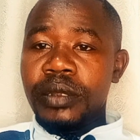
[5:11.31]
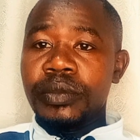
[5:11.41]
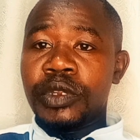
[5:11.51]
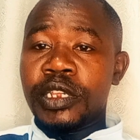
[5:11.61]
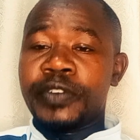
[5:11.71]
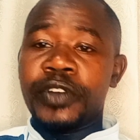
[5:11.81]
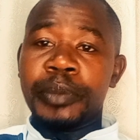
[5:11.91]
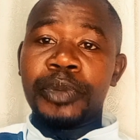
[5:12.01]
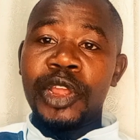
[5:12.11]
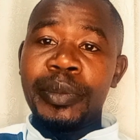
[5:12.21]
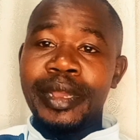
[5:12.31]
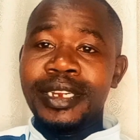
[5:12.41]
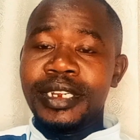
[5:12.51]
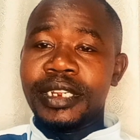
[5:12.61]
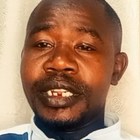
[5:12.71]
seek for
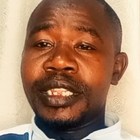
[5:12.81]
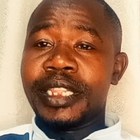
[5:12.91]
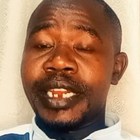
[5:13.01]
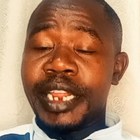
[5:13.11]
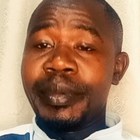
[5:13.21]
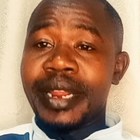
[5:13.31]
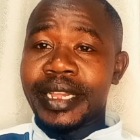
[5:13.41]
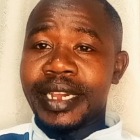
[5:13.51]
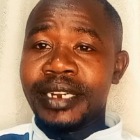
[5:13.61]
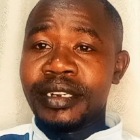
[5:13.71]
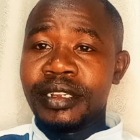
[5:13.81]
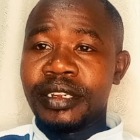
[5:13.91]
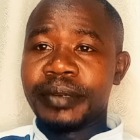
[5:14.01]
employment in the neighboring countries